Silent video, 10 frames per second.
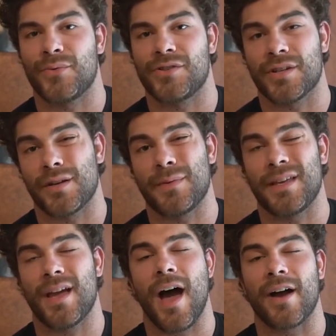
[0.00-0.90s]
which is going to
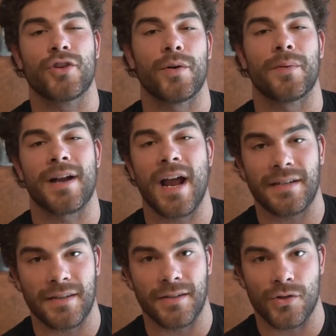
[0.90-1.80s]
be October
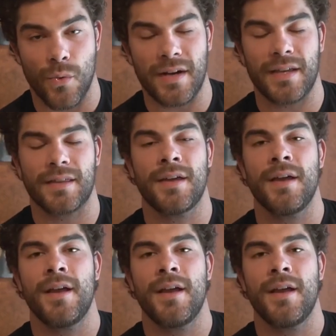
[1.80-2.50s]
19th and 20th.